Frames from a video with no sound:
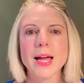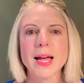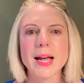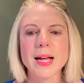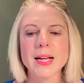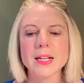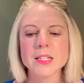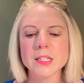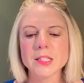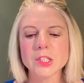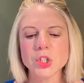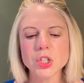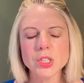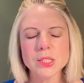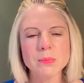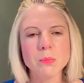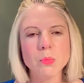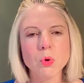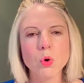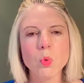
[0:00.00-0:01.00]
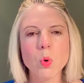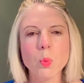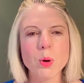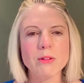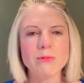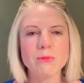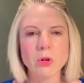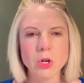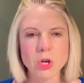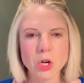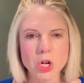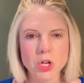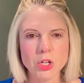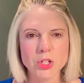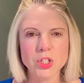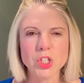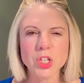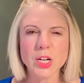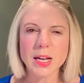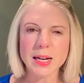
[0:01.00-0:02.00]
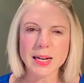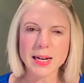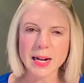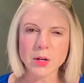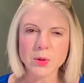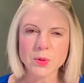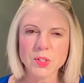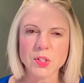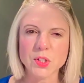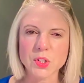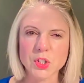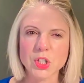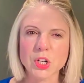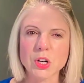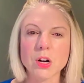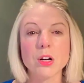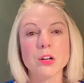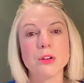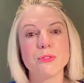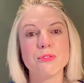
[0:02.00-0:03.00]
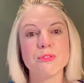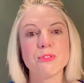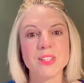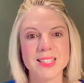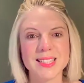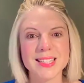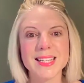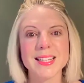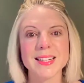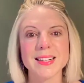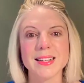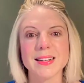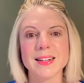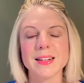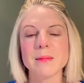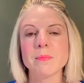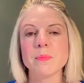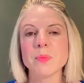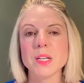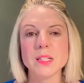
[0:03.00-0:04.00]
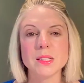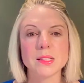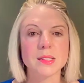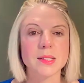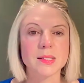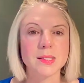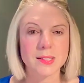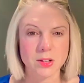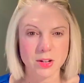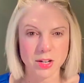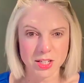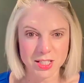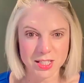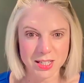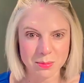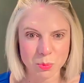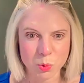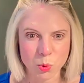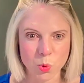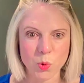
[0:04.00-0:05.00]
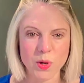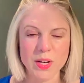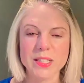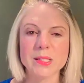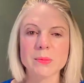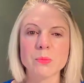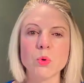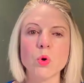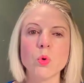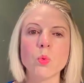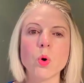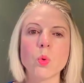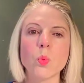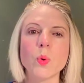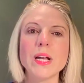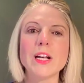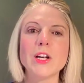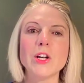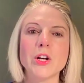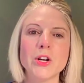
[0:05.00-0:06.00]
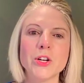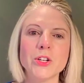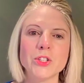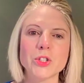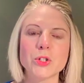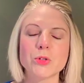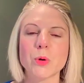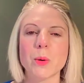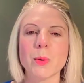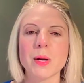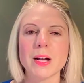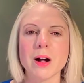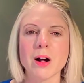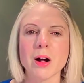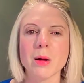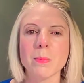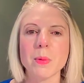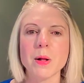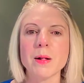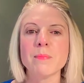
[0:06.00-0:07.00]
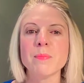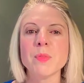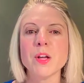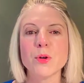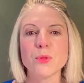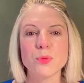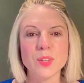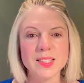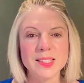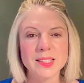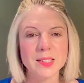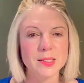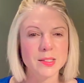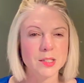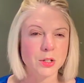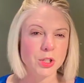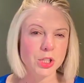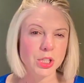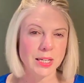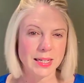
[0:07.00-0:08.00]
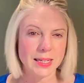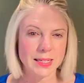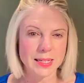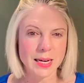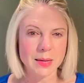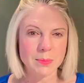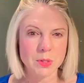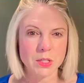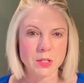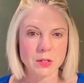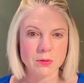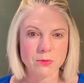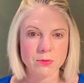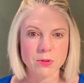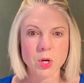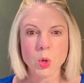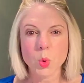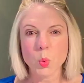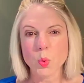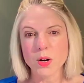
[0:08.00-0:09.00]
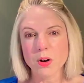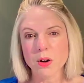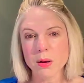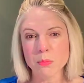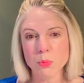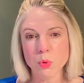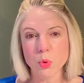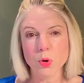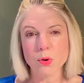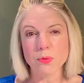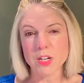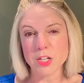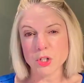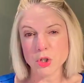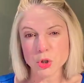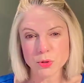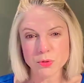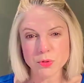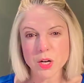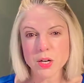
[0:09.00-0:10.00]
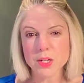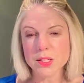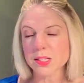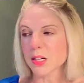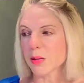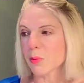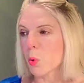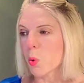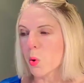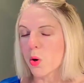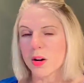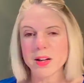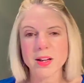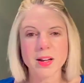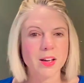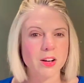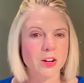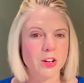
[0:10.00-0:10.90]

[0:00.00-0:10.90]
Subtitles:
And it's just more what we've learned allows us to kind of fit in society more. It's more what we learned growing up, This is socially adaptive. When I'm more of an introvert and I'm quiet